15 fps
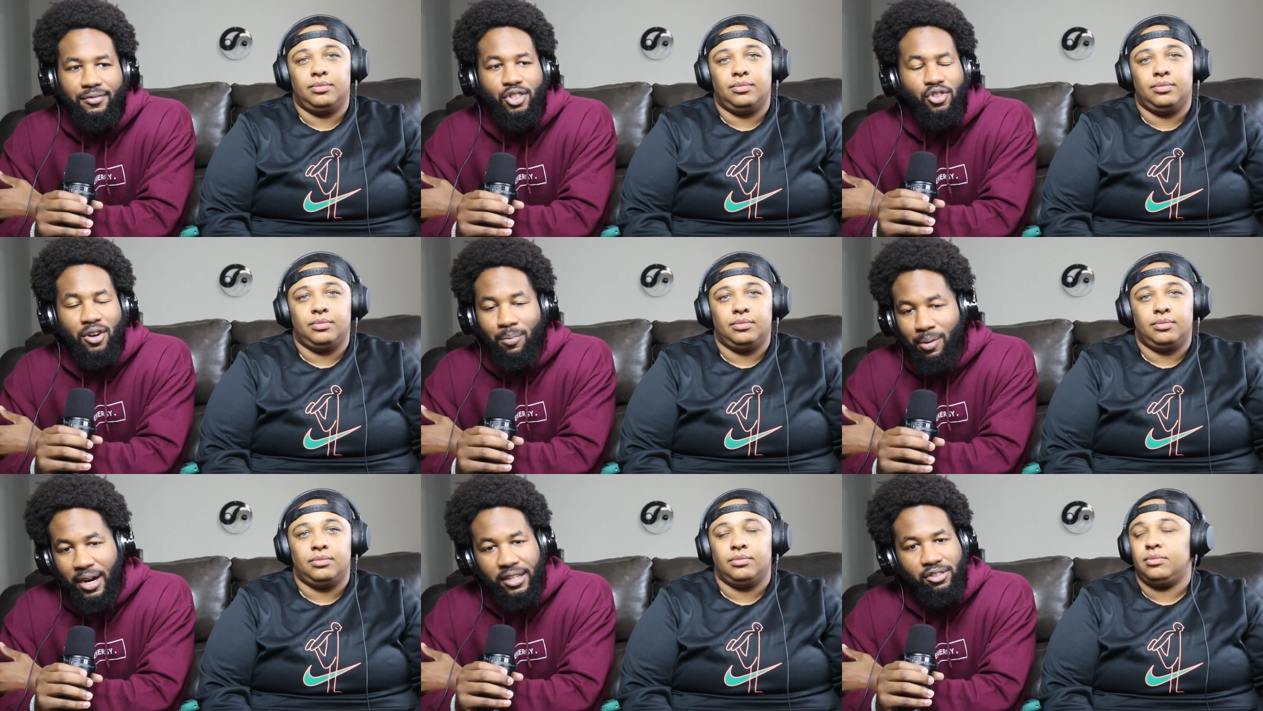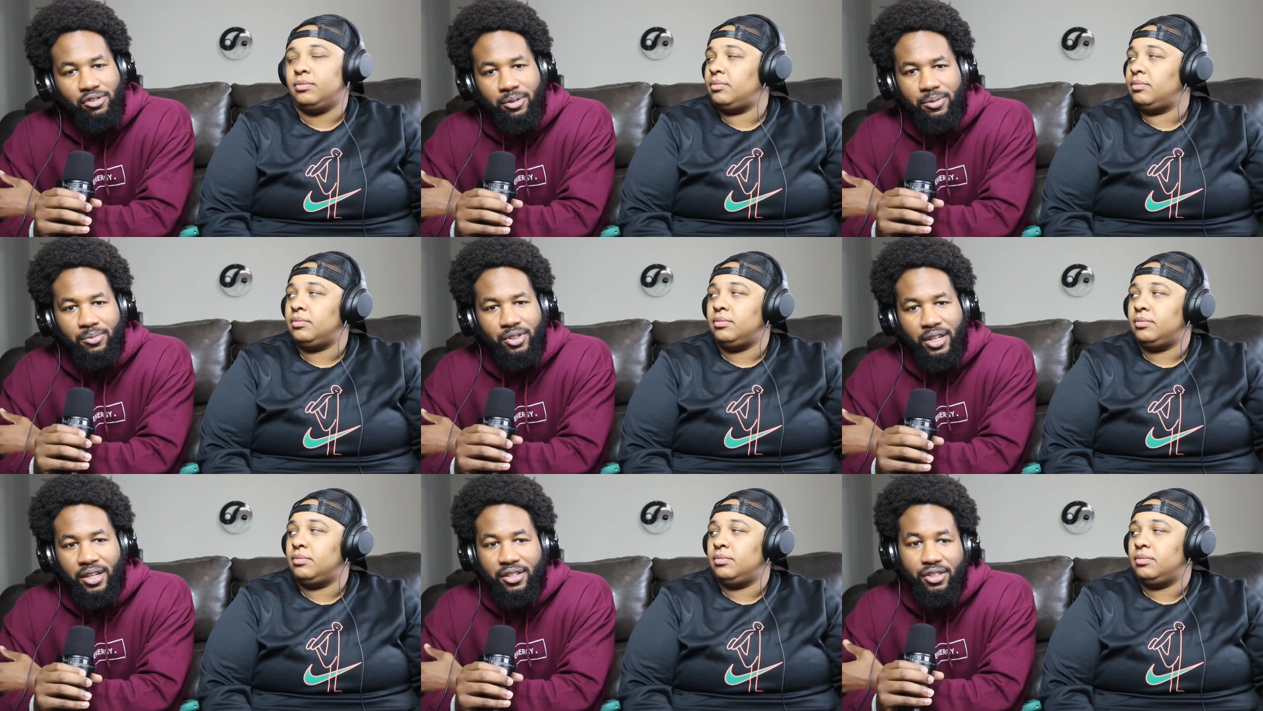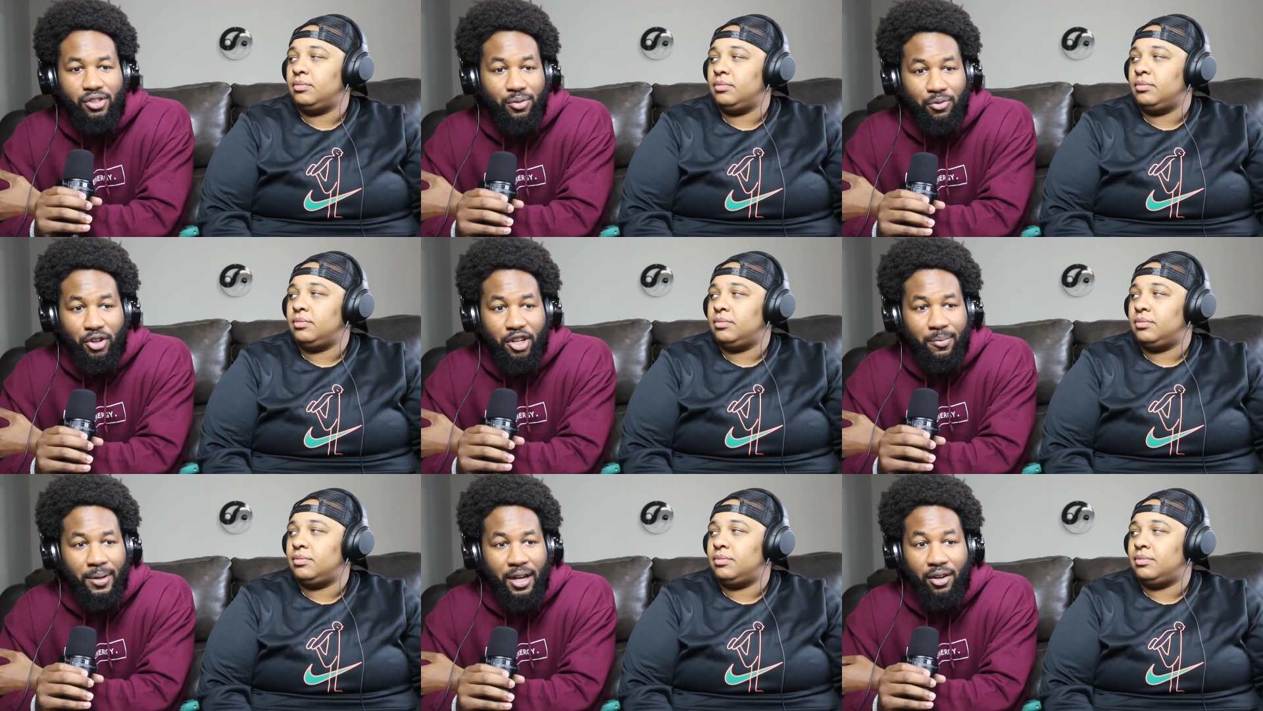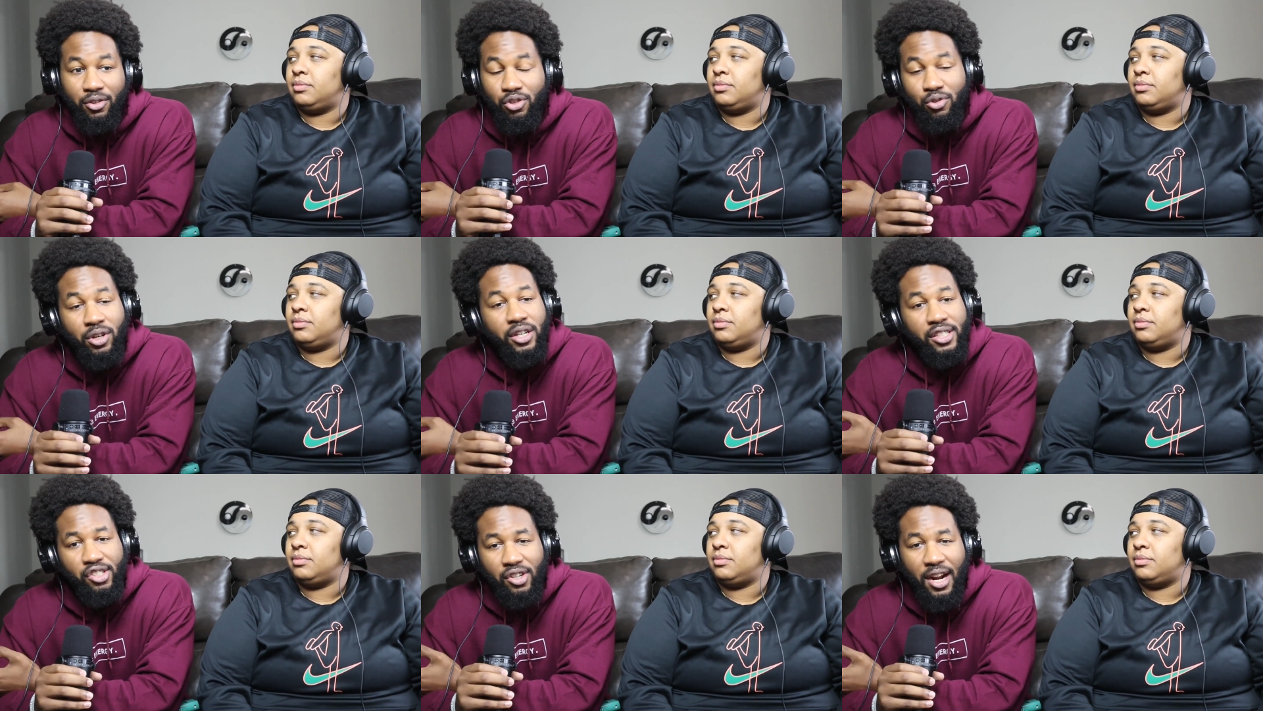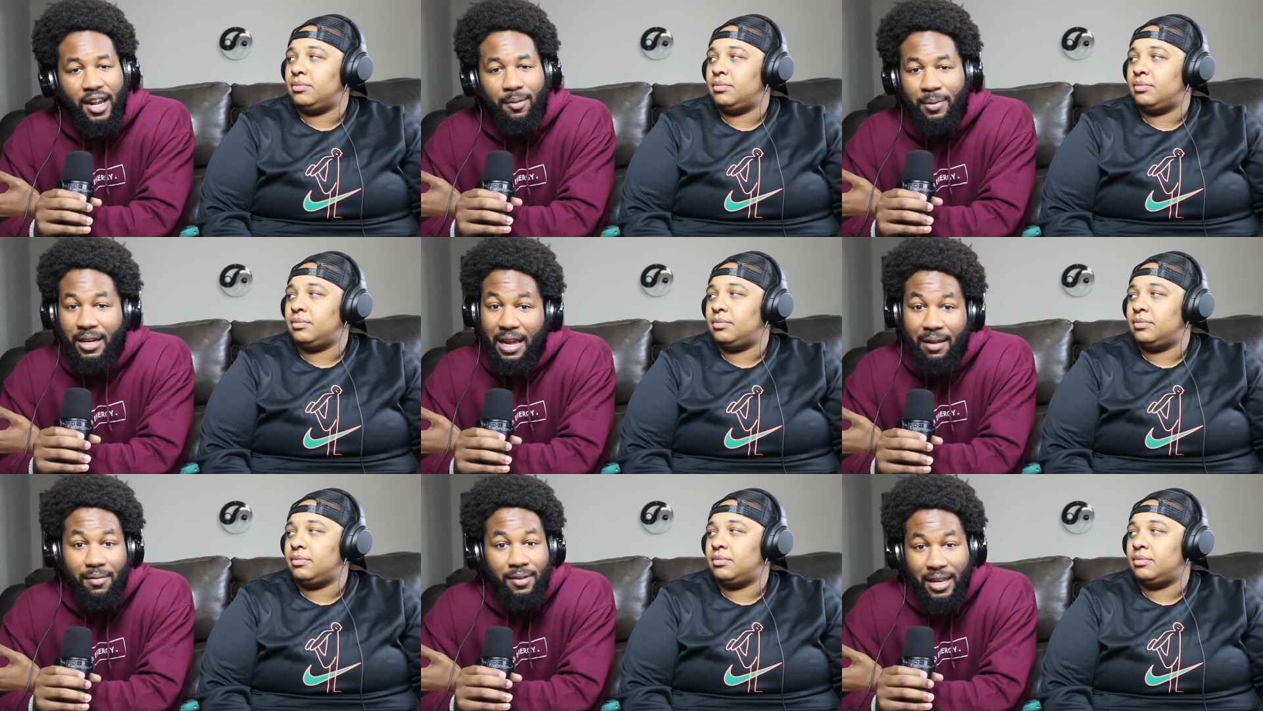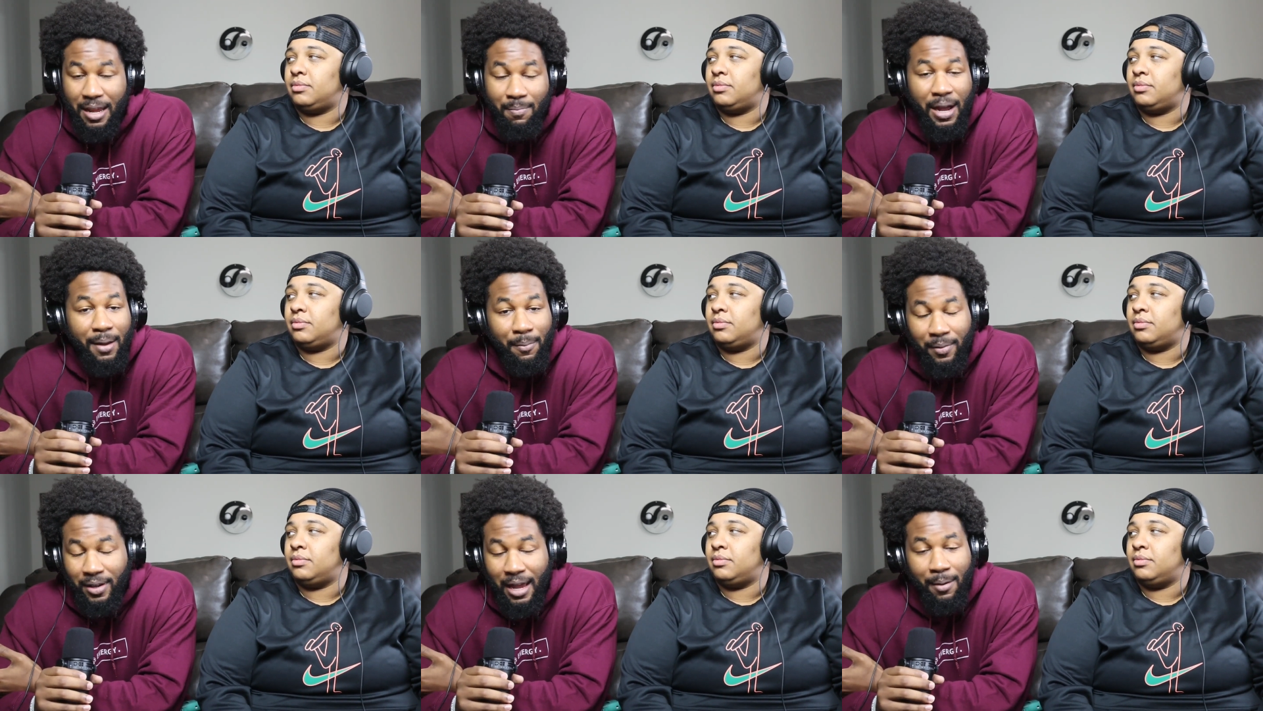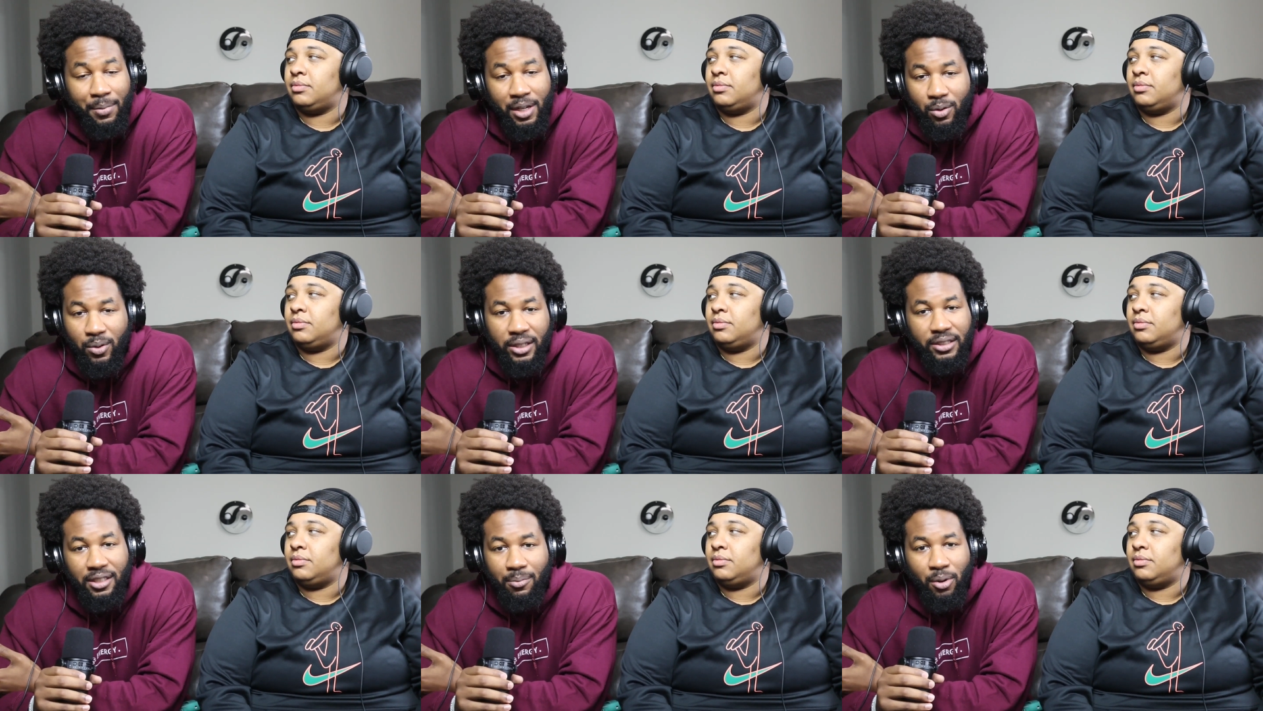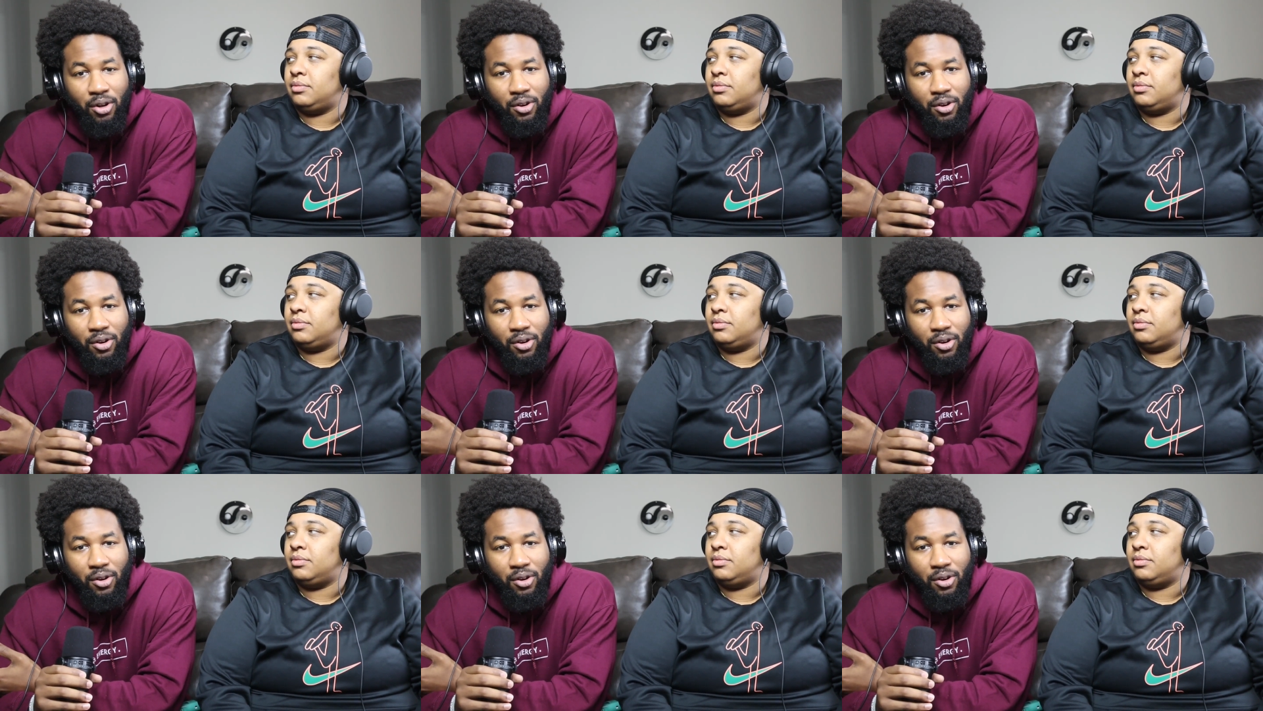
Speaker 1: you're going to brainstorm some triggers. You can figure them out. You could try them and they, they might not be the ones that